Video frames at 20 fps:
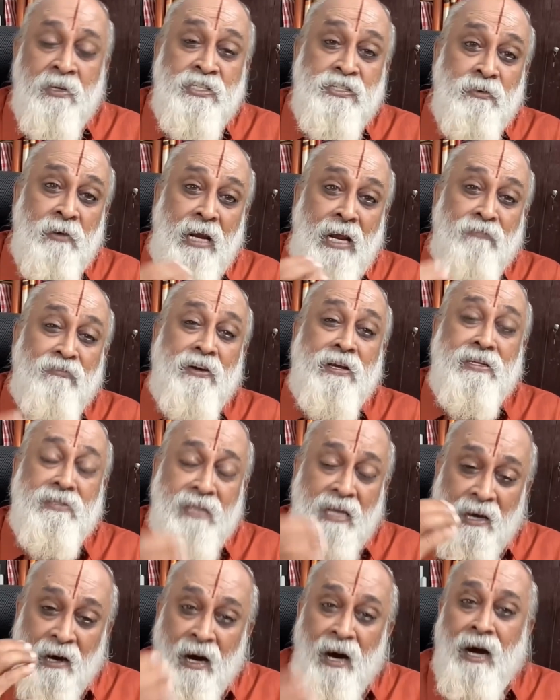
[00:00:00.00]
which will
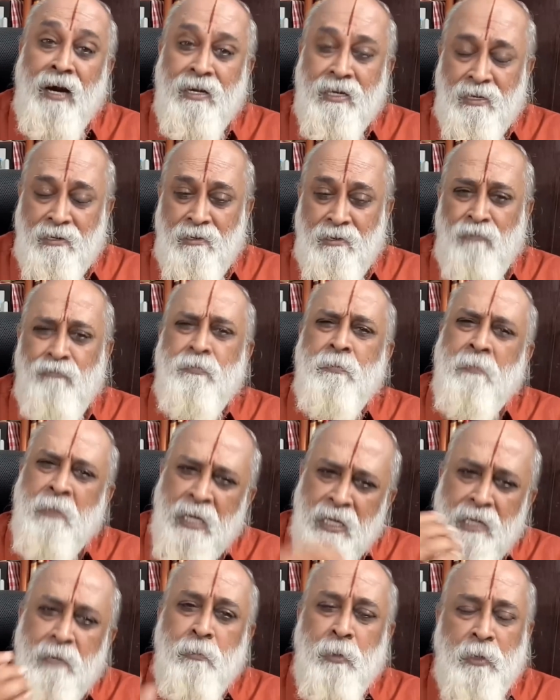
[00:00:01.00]
affect the heart of
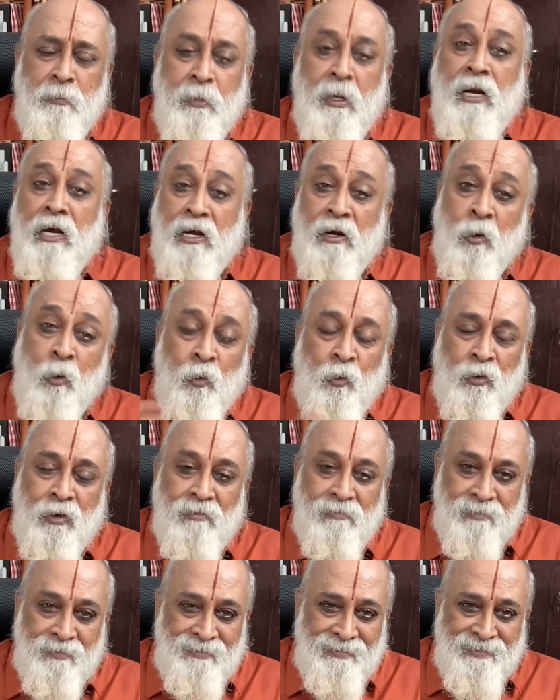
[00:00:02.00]
many people around.